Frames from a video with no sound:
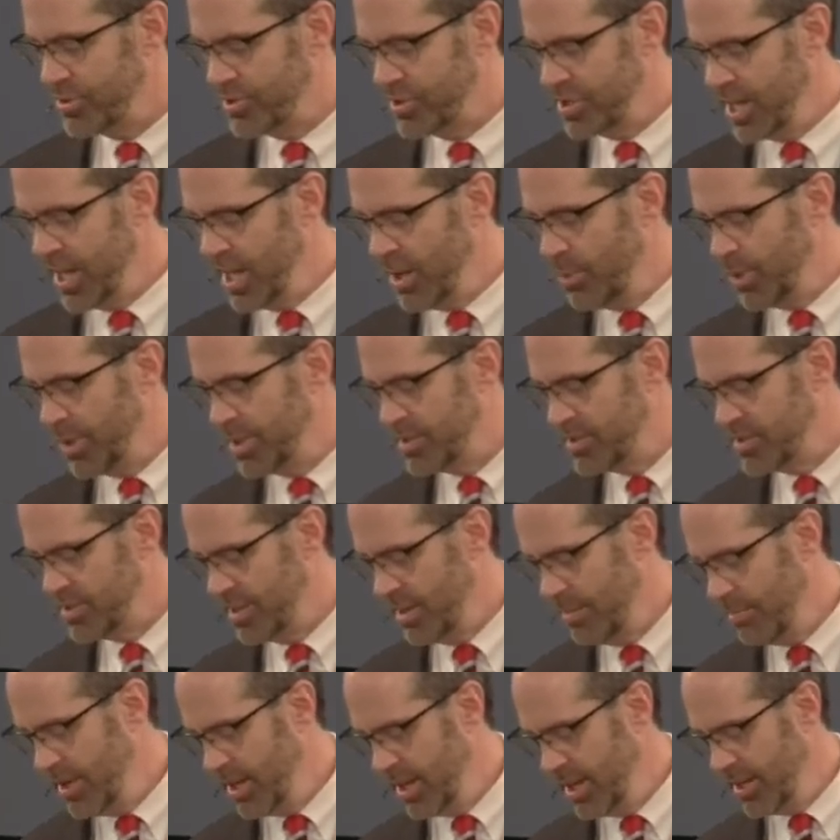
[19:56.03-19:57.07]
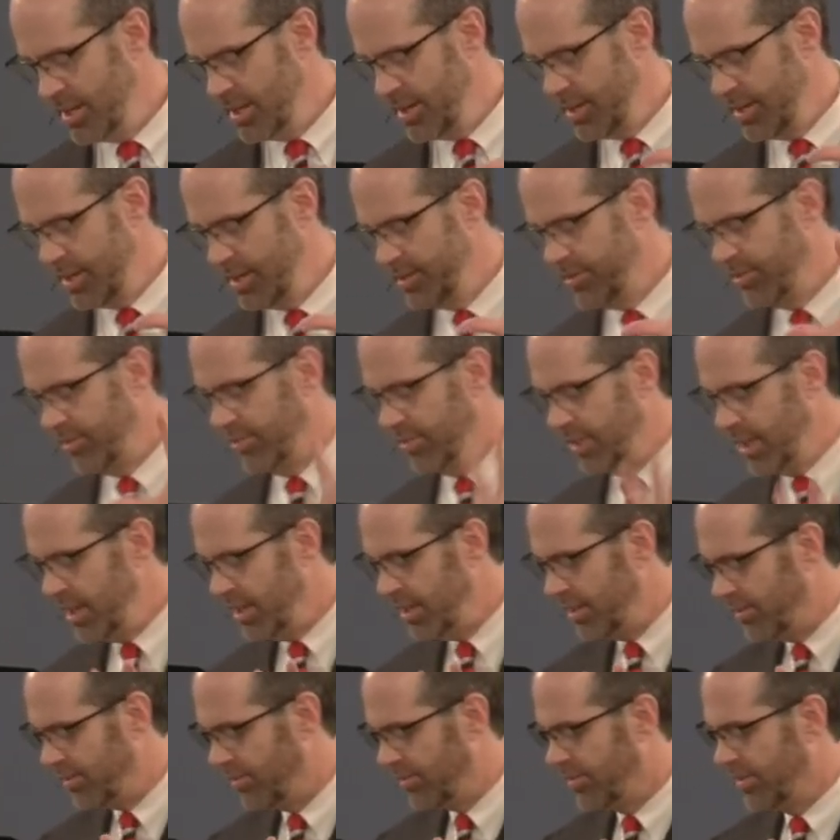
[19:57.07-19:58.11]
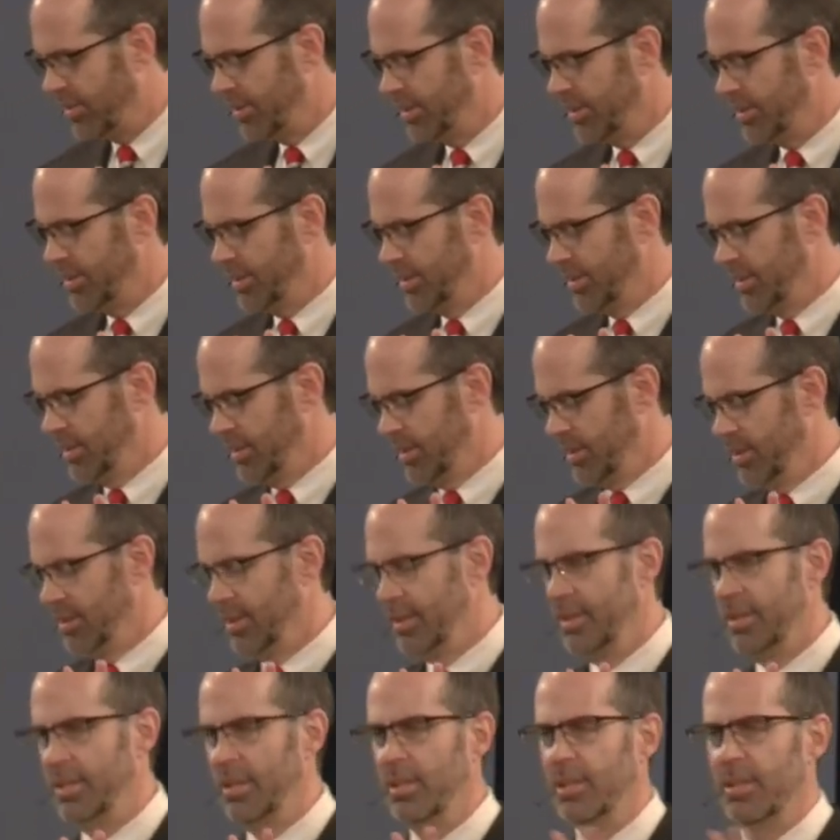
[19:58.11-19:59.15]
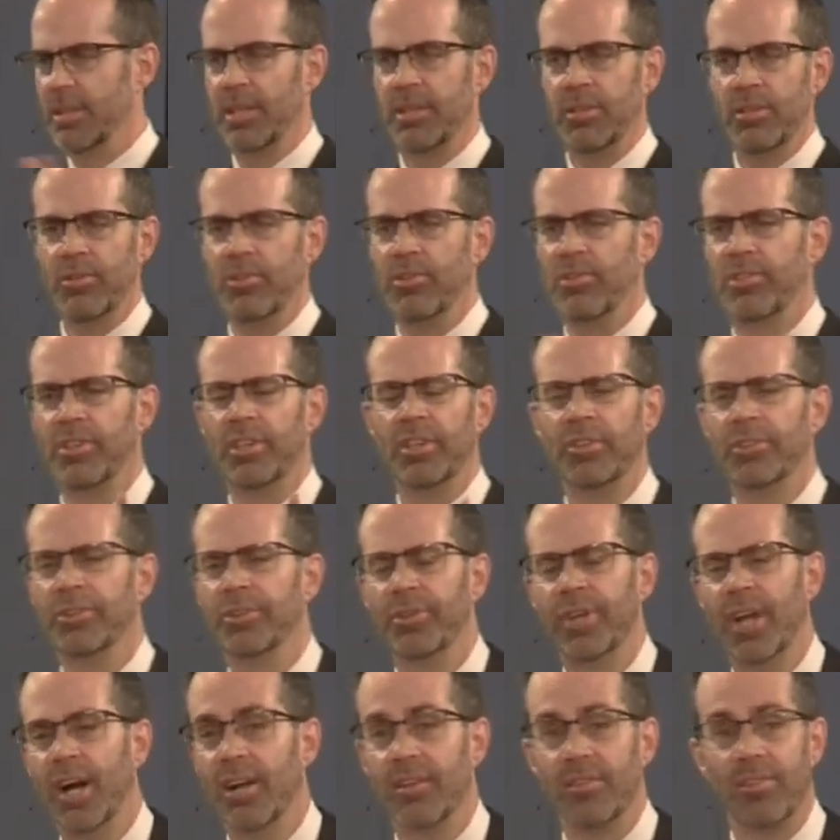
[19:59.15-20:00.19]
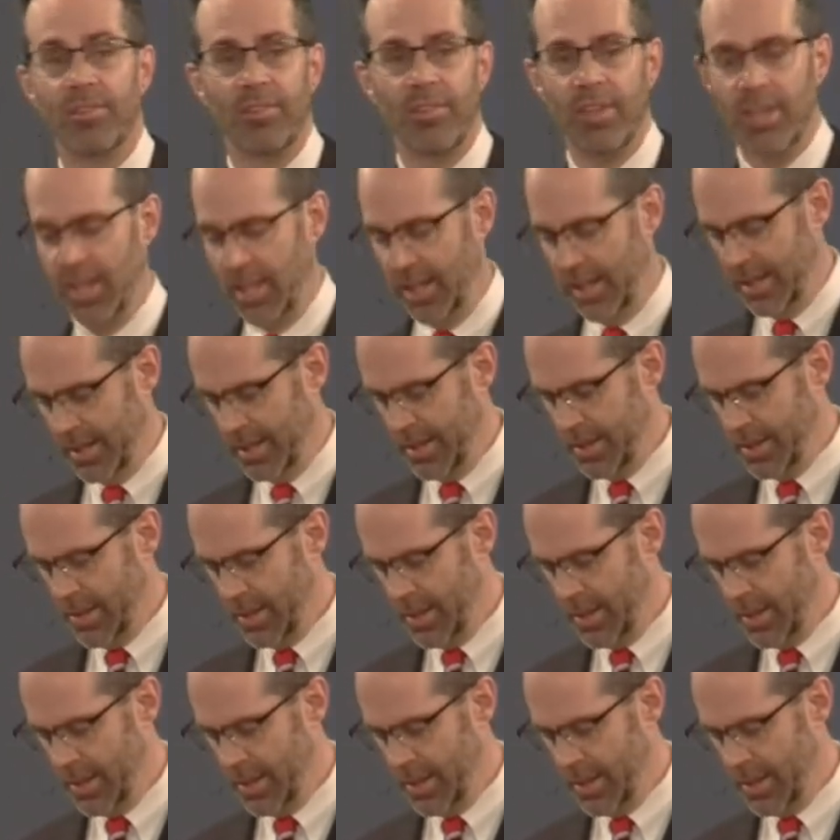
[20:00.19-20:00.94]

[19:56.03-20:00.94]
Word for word: you see what Simeon sees, then you still do not see.